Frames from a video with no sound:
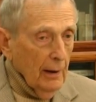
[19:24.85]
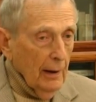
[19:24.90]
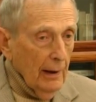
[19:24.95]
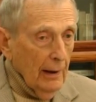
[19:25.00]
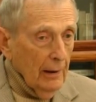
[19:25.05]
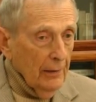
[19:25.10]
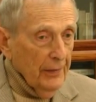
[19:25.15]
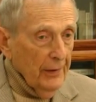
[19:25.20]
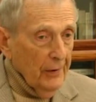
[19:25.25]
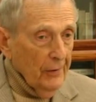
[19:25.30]

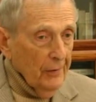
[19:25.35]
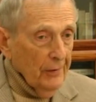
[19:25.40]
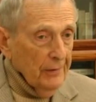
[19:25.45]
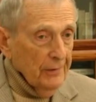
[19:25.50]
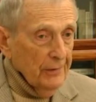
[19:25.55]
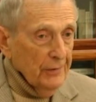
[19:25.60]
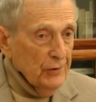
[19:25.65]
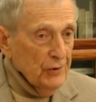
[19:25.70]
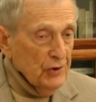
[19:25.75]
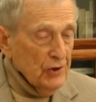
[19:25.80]
and
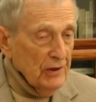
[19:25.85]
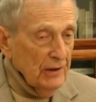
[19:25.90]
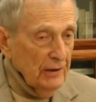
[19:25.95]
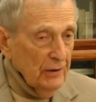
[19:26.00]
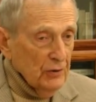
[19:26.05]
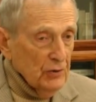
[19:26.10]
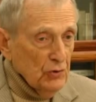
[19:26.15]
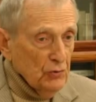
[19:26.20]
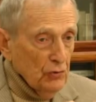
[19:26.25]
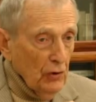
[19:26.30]
their
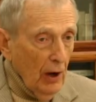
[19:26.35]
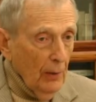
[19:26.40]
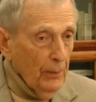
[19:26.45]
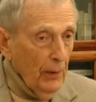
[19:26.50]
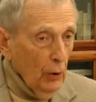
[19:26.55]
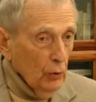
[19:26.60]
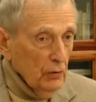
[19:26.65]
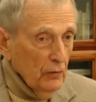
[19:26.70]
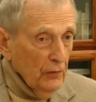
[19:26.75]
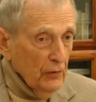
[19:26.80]
genes drop
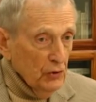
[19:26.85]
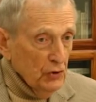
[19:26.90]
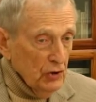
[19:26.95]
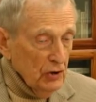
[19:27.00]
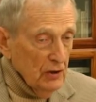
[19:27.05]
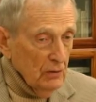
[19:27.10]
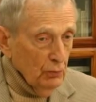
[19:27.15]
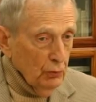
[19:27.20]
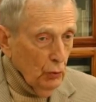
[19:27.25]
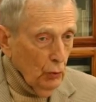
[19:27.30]
out of the
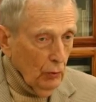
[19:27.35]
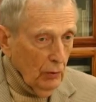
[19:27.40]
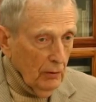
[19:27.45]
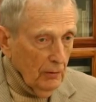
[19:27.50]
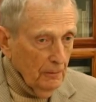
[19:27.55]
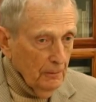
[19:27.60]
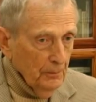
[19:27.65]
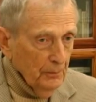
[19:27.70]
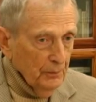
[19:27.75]
gene pool.